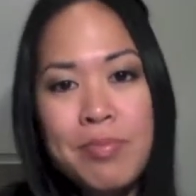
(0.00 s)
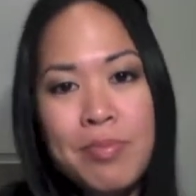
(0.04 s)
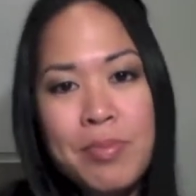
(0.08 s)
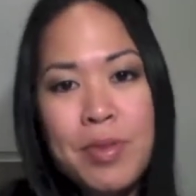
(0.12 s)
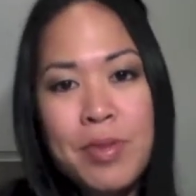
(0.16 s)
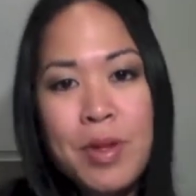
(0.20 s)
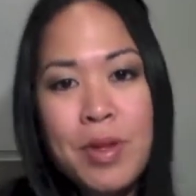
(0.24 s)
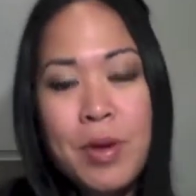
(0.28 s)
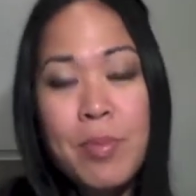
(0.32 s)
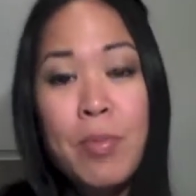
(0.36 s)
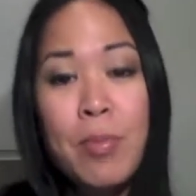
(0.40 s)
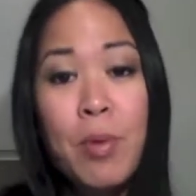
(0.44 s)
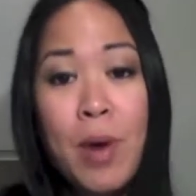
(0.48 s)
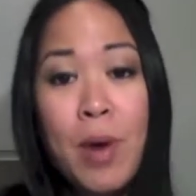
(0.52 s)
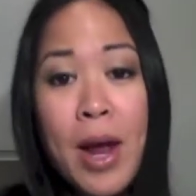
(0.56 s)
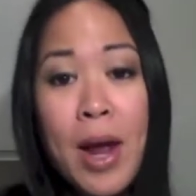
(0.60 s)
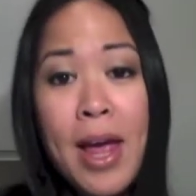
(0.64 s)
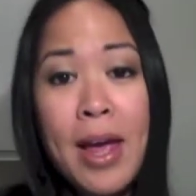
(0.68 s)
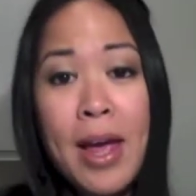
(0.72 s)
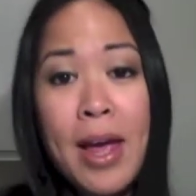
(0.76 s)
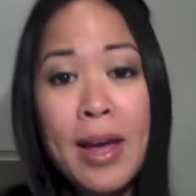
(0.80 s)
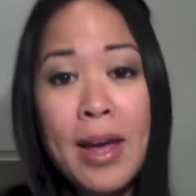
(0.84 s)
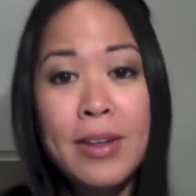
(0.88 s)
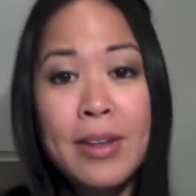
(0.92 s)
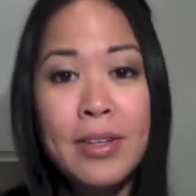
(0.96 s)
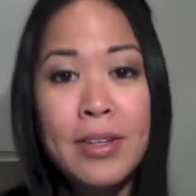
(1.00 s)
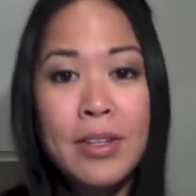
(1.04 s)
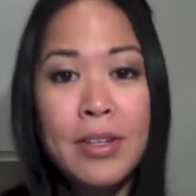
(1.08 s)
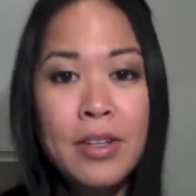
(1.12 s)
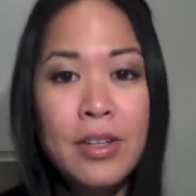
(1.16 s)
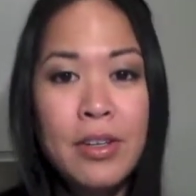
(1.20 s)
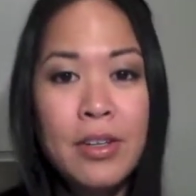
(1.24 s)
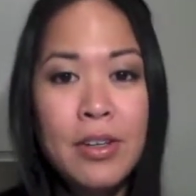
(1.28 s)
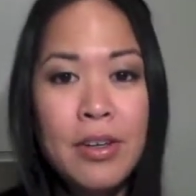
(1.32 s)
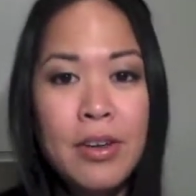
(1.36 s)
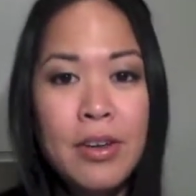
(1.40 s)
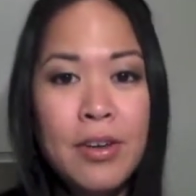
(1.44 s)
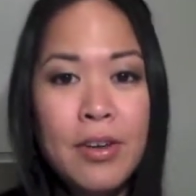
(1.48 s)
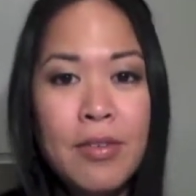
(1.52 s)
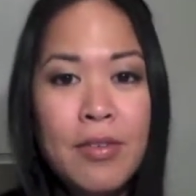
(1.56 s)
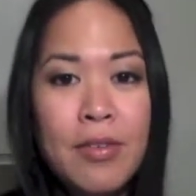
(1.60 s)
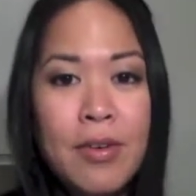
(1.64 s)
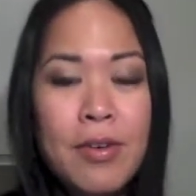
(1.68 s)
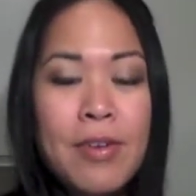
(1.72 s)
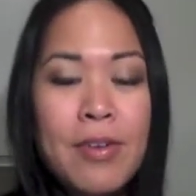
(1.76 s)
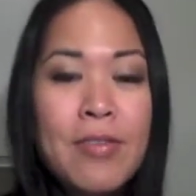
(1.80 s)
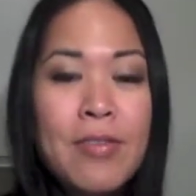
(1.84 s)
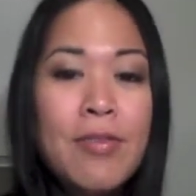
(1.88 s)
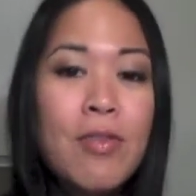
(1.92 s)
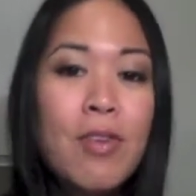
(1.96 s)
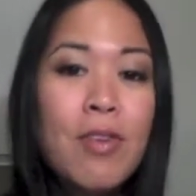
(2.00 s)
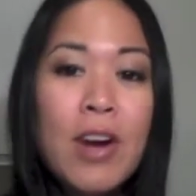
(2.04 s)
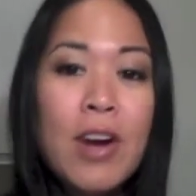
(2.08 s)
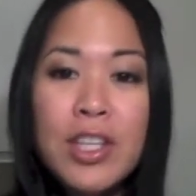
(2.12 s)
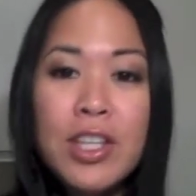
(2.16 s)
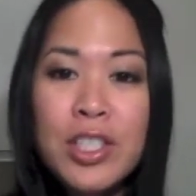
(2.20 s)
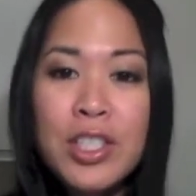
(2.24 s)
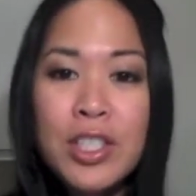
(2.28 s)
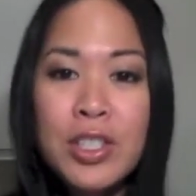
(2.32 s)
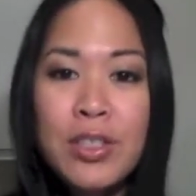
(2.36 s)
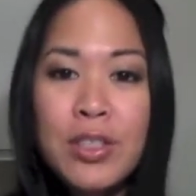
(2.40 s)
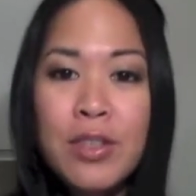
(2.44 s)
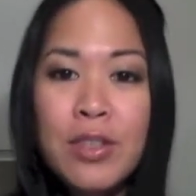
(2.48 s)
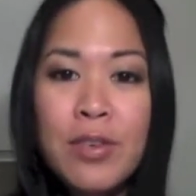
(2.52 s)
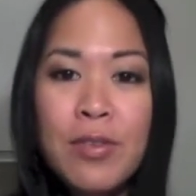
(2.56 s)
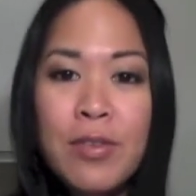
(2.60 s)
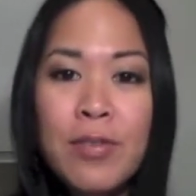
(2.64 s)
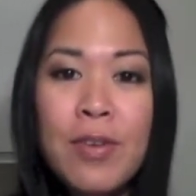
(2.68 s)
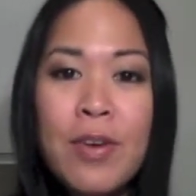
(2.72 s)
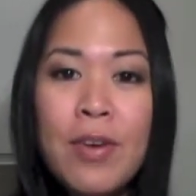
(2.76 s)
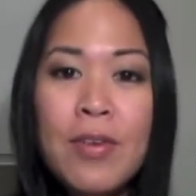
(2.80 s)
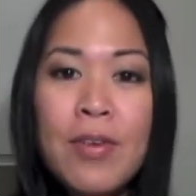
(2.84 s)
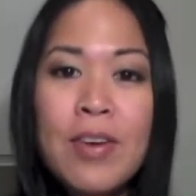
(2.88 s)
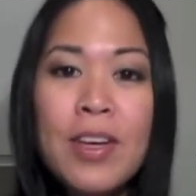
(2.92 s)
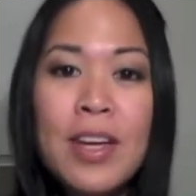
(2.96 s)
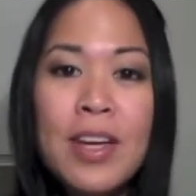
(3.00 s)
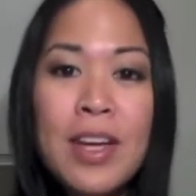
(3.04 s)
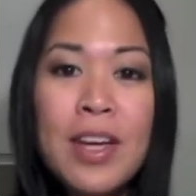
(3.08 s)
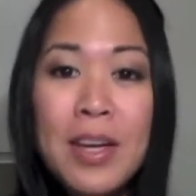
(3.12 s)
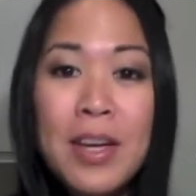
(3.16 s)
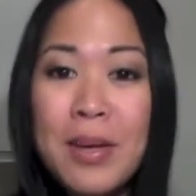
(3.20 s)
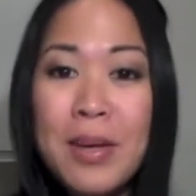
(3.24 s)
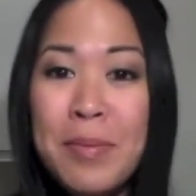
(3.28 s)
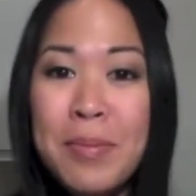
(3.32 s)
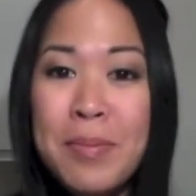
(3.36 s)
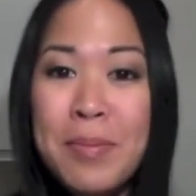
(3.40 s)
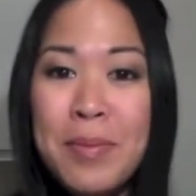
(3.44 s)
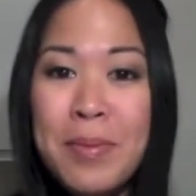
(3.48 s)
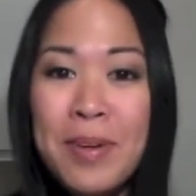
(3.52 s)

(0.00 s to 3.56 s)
their brand very fresh, very hip.